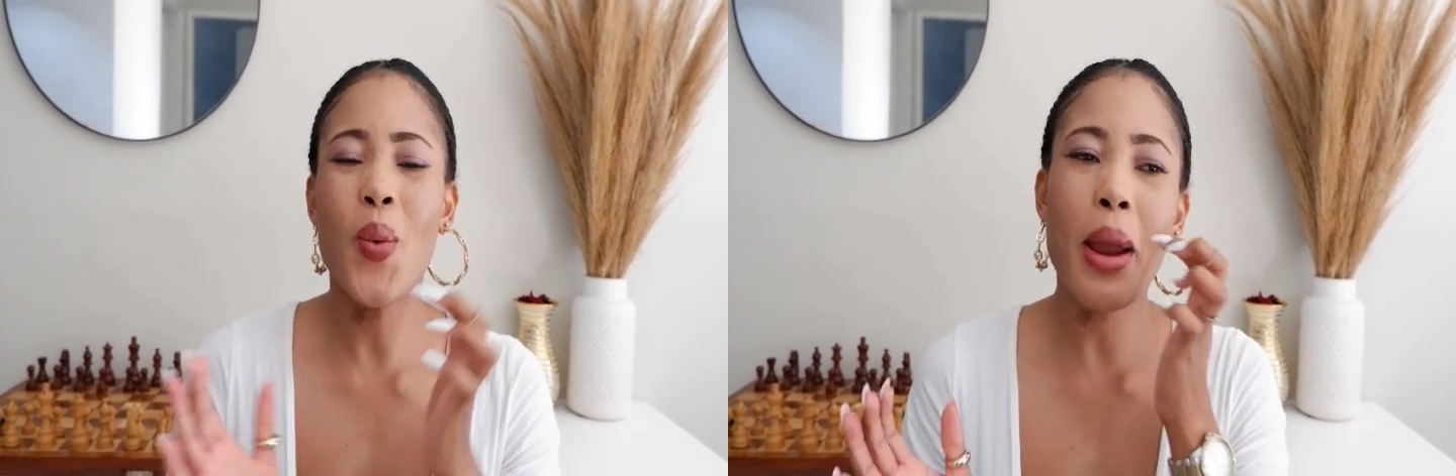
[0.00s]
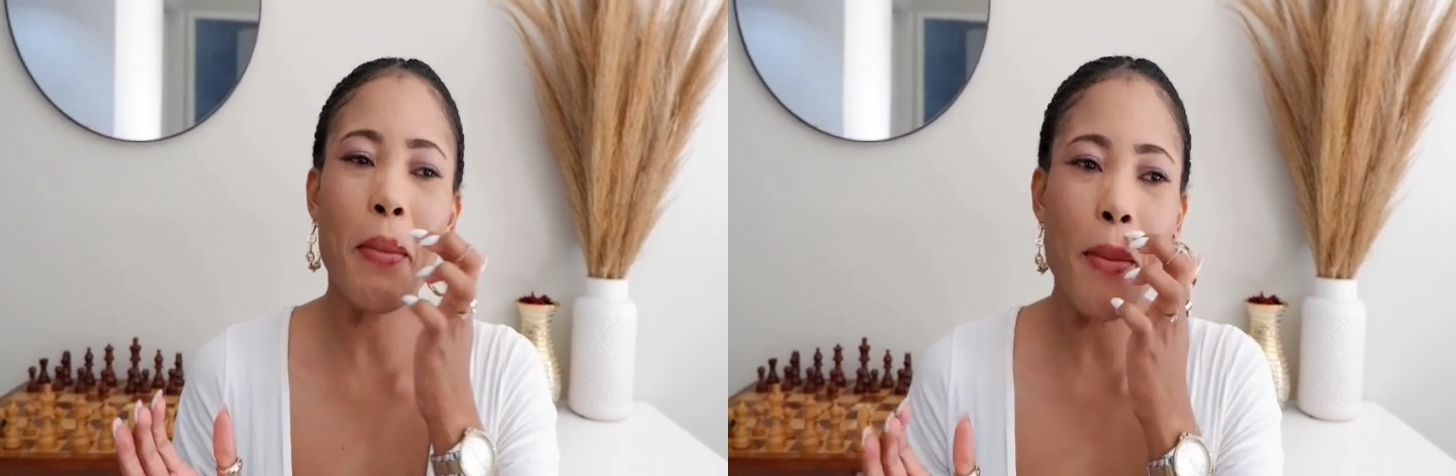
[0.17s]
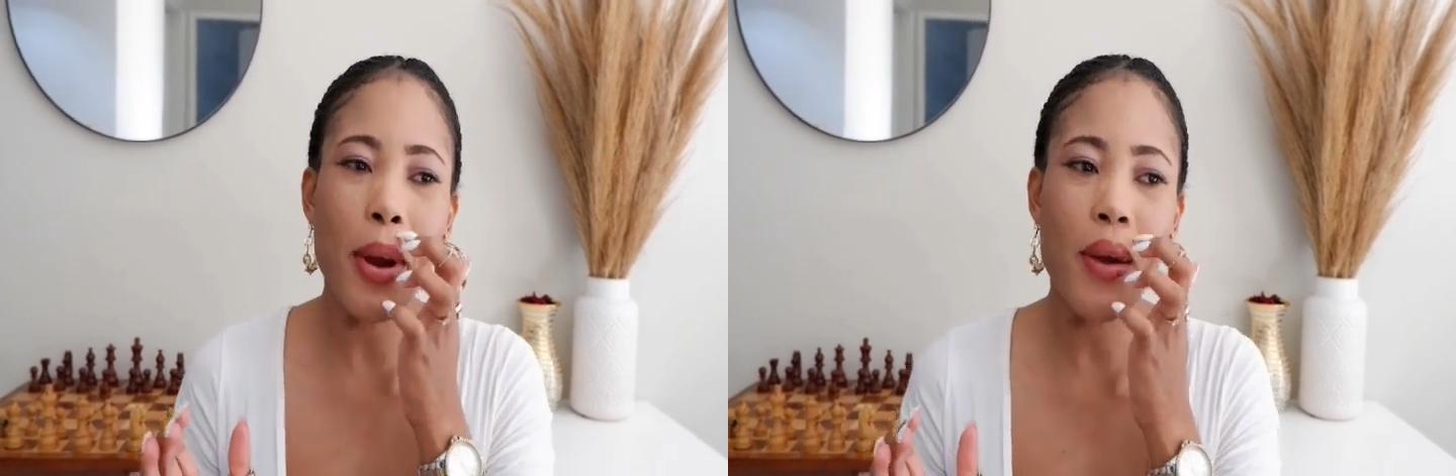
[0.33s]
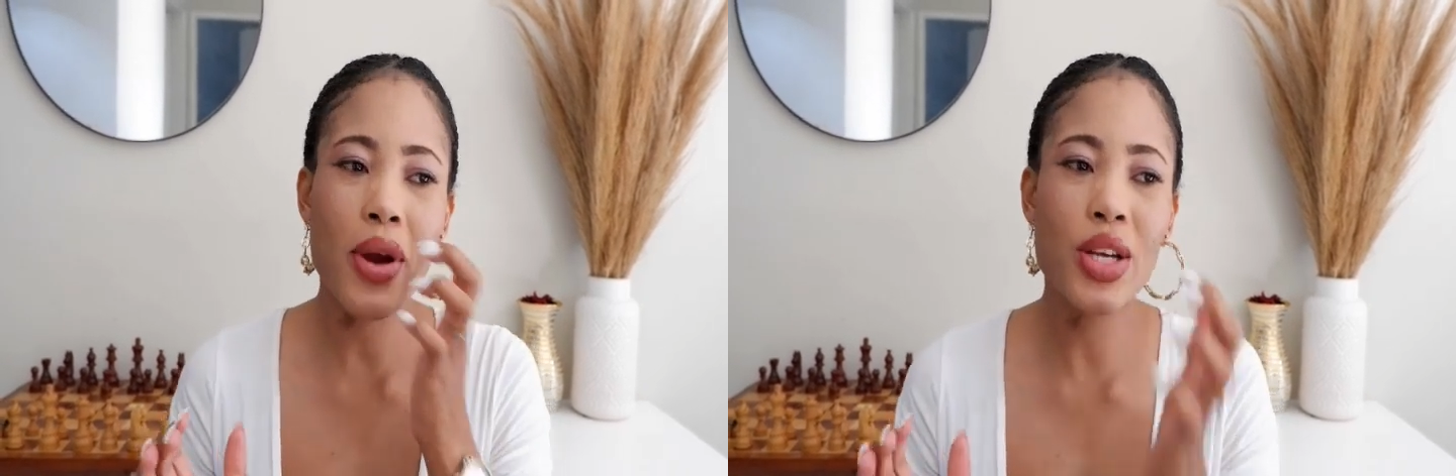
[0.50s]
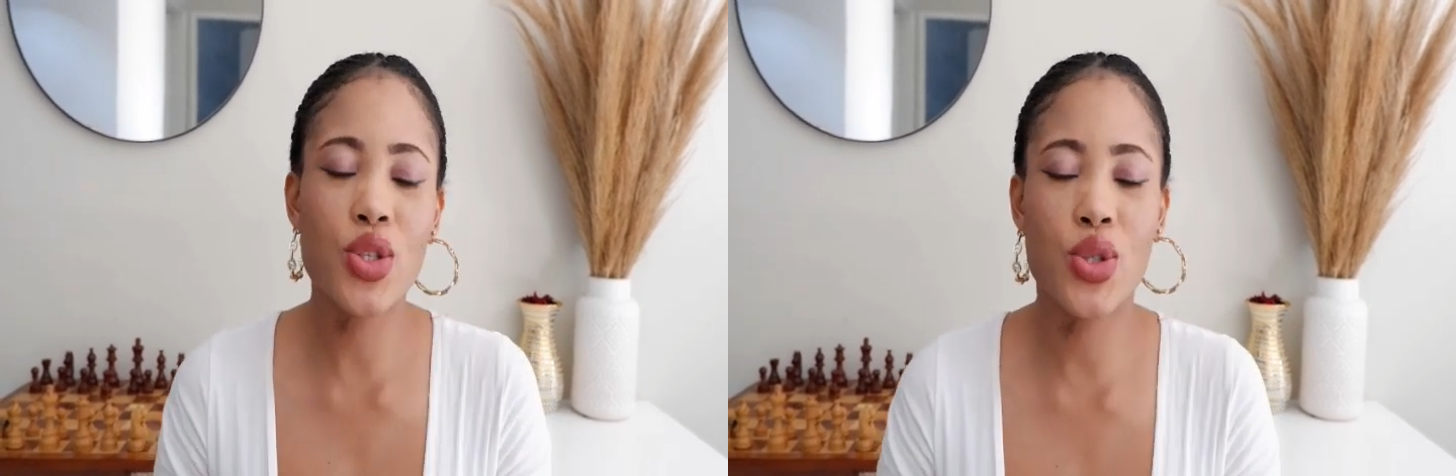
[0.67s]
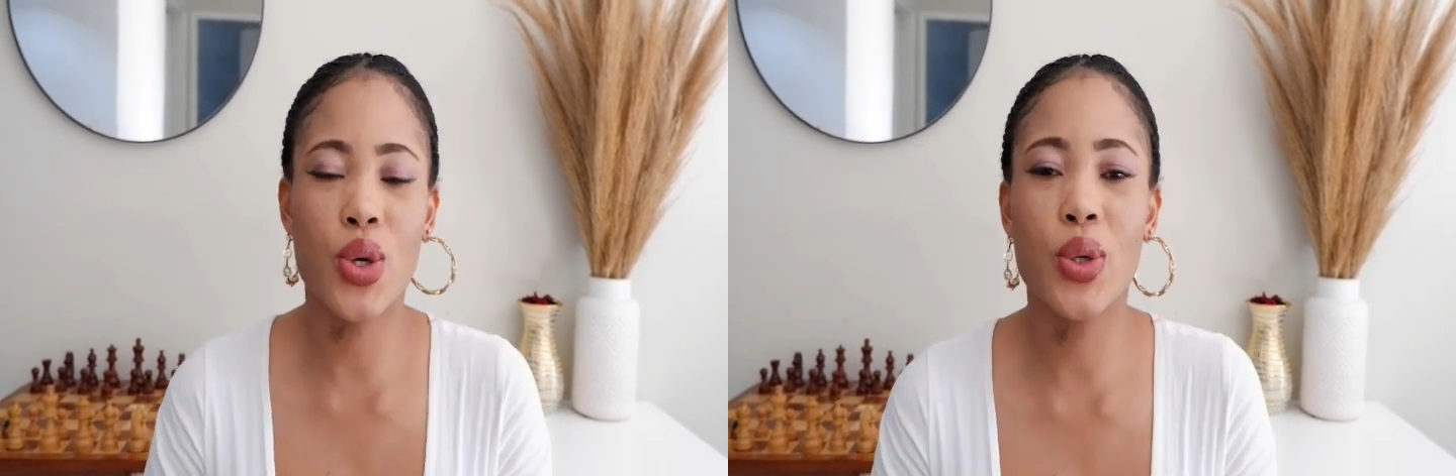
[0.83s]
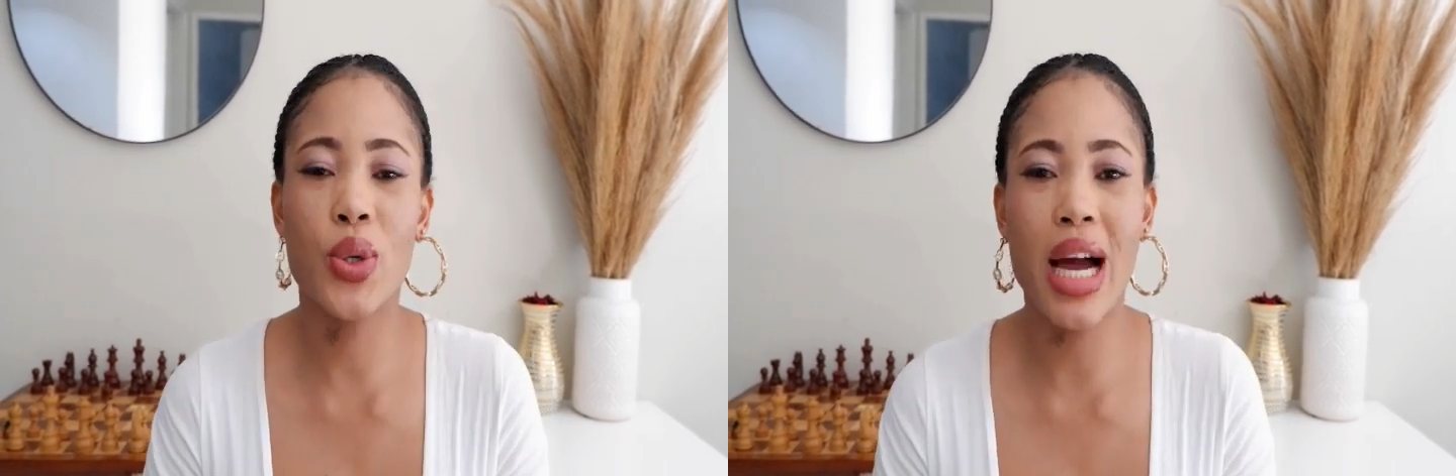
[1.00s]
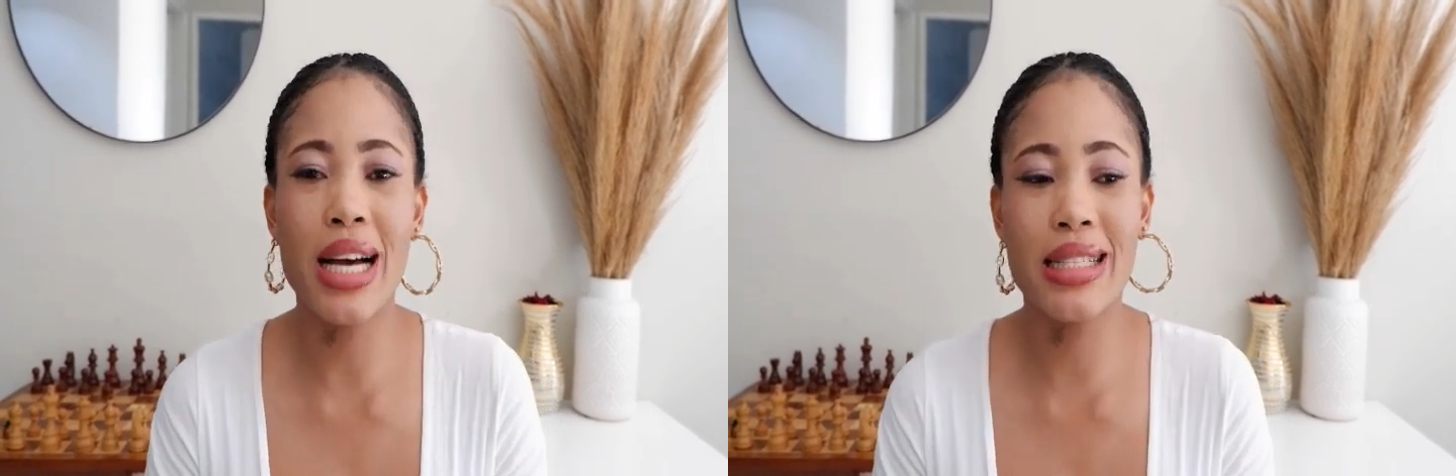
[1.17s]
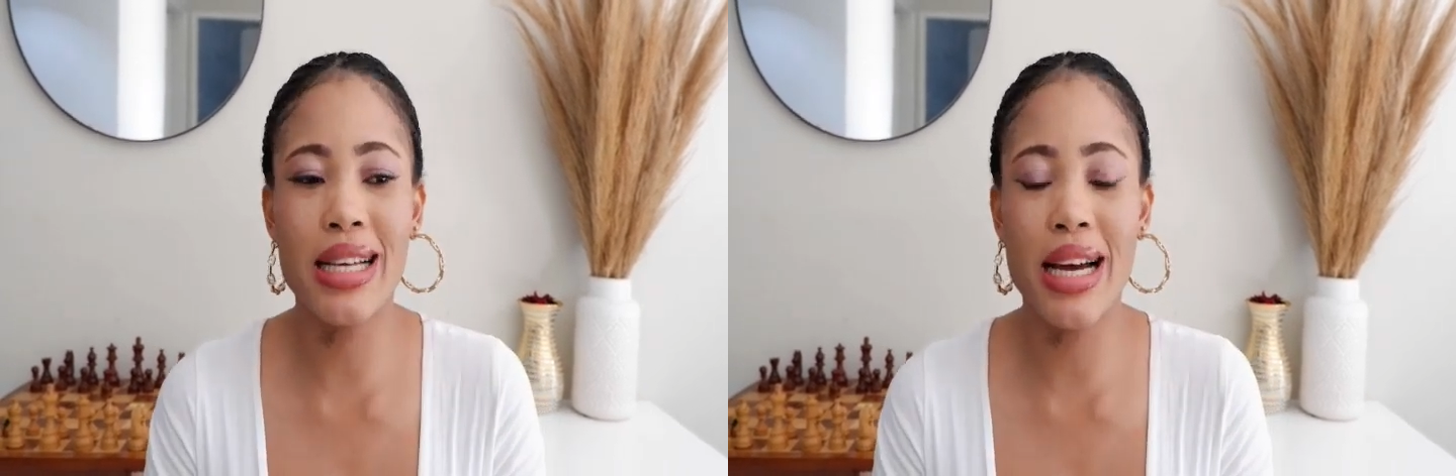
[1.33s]
when my parents told
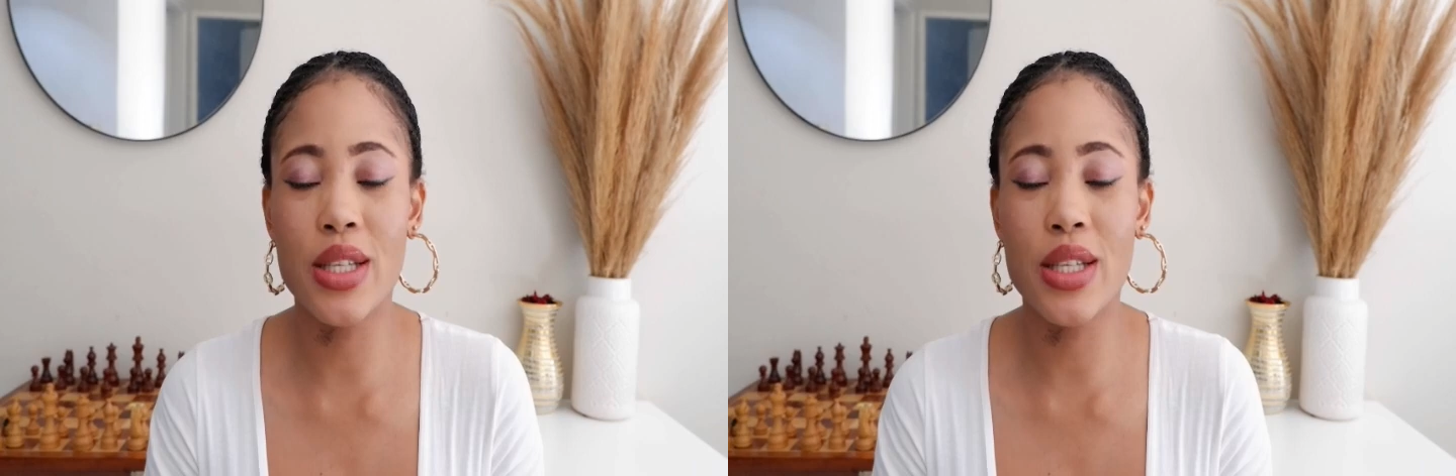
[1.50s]
us